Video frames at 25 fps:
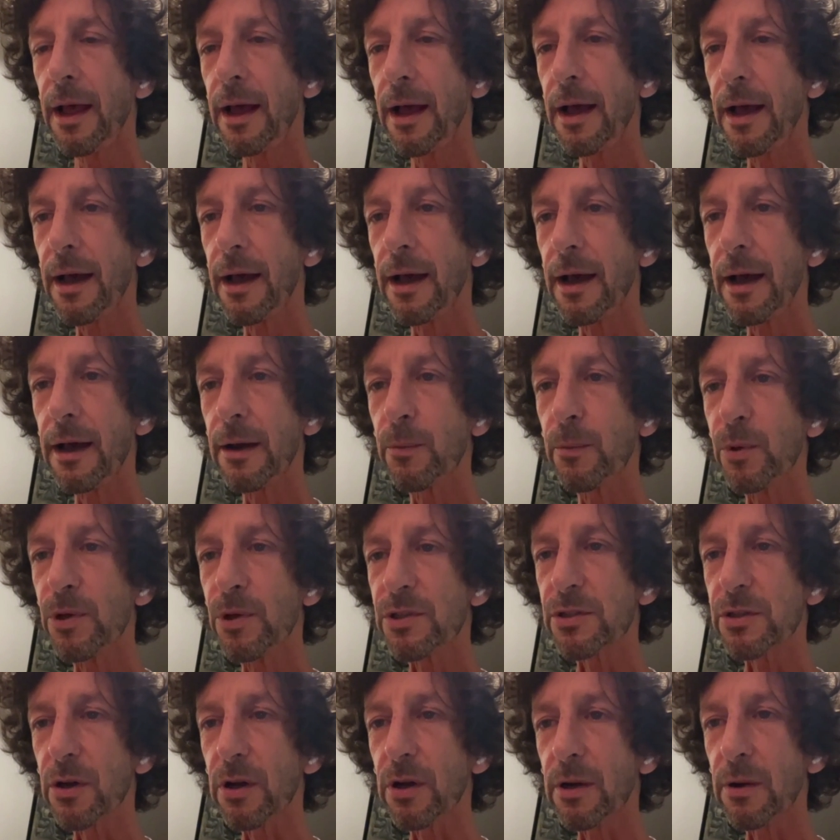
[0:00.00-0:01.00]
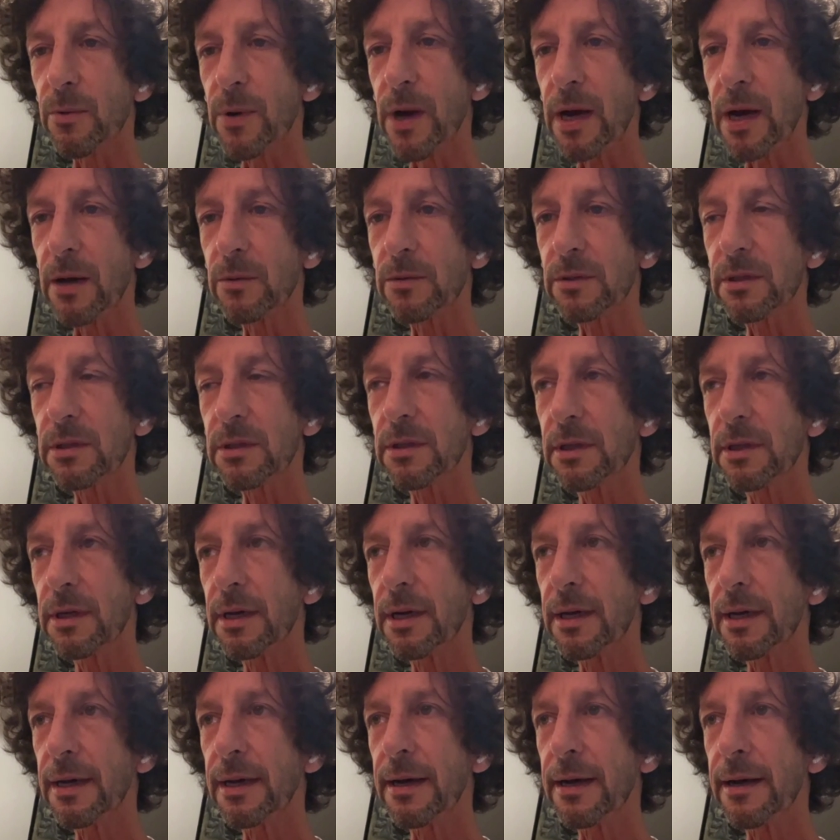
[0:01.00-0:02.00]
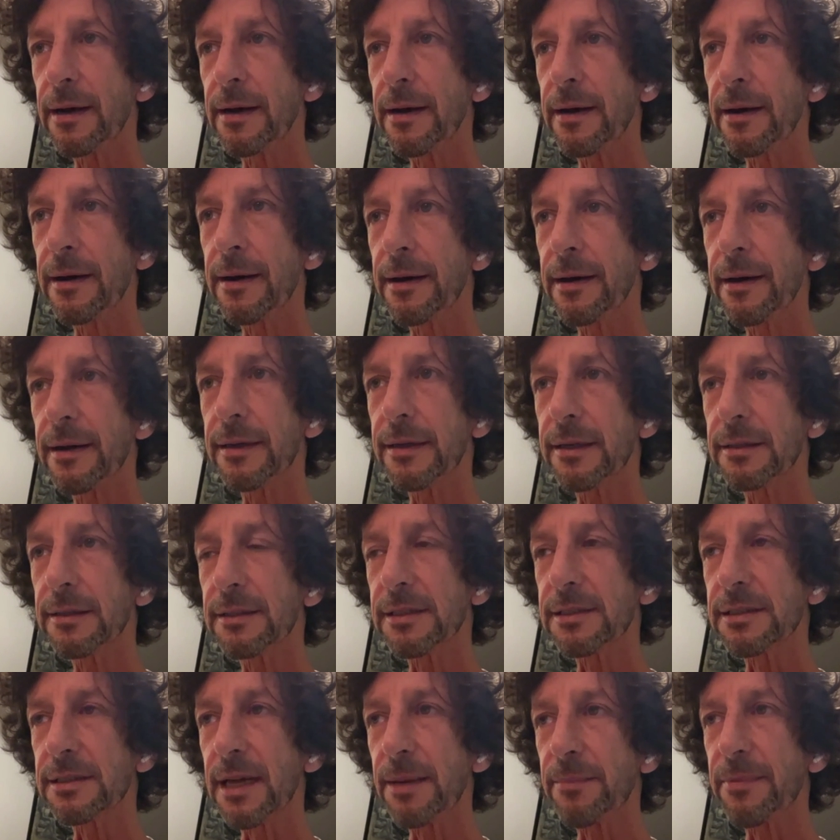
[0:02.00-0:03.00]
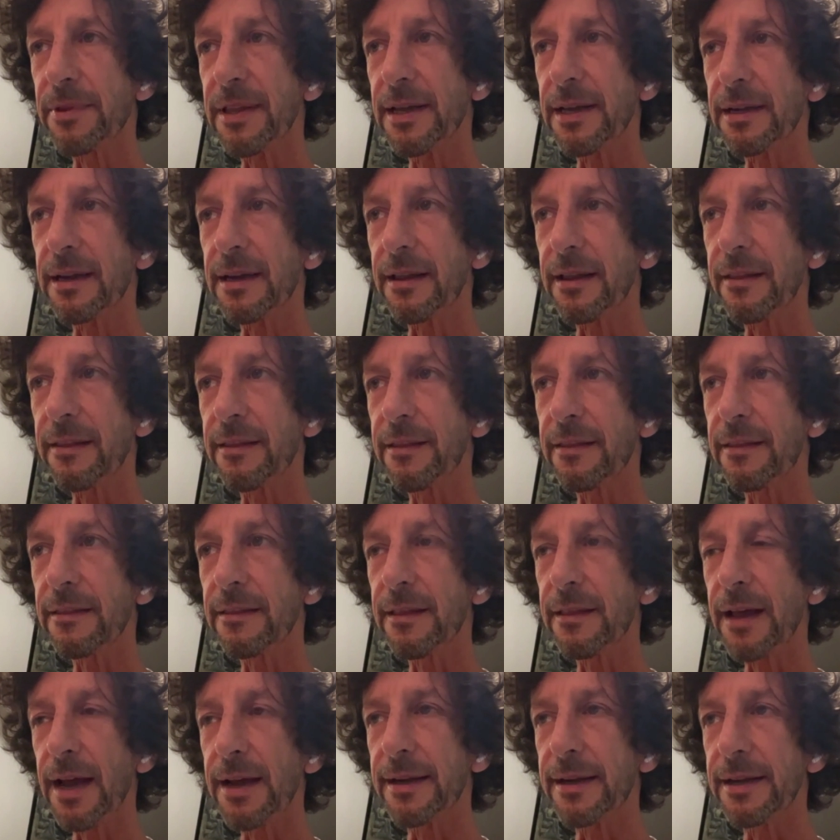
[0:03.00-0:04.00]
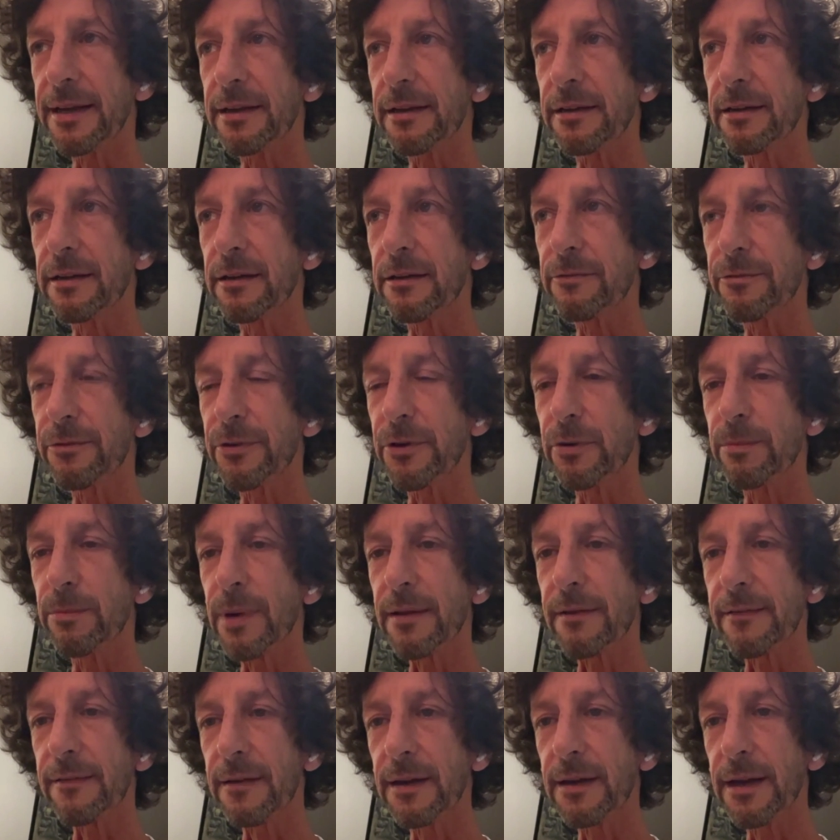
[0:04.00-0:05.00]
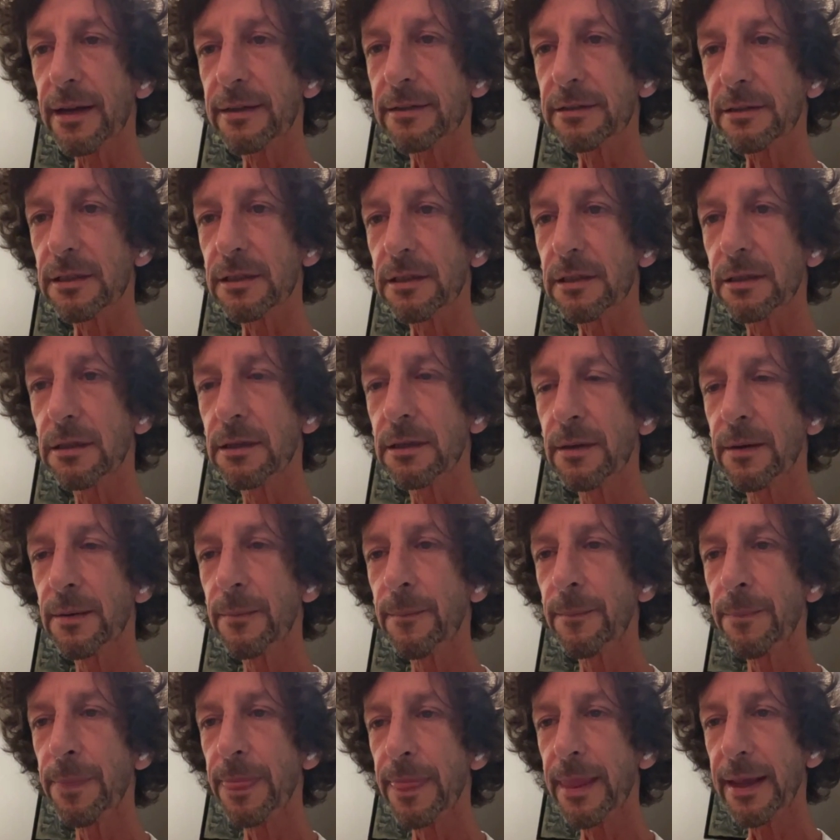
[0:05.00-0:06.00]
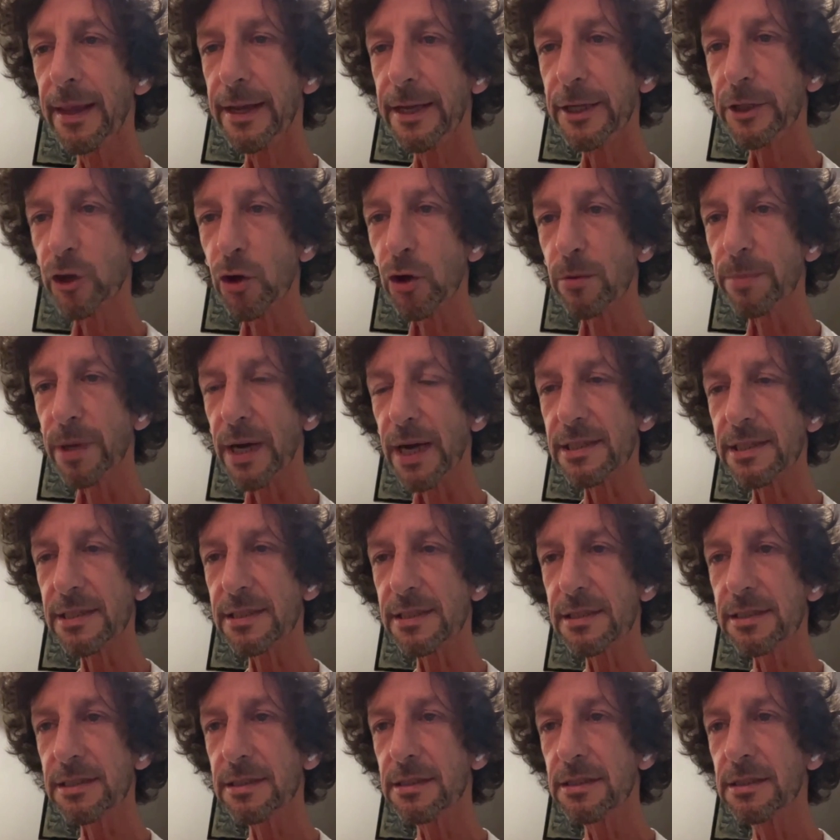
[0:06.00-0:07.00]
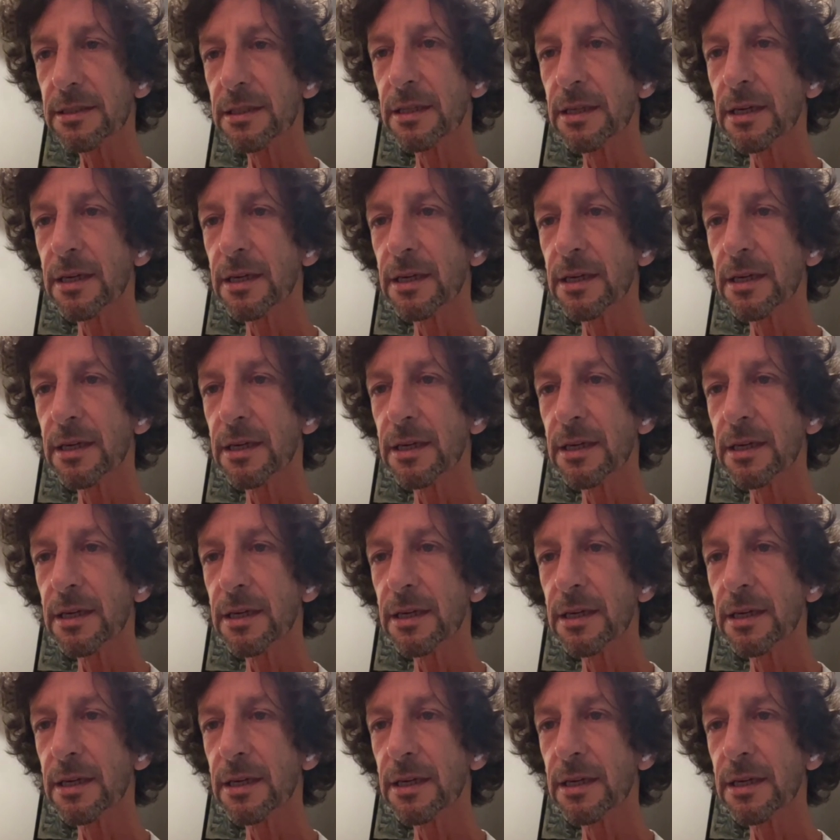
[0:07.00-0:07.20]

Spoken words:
I was all around. The same thing I did a few months later in Donbass.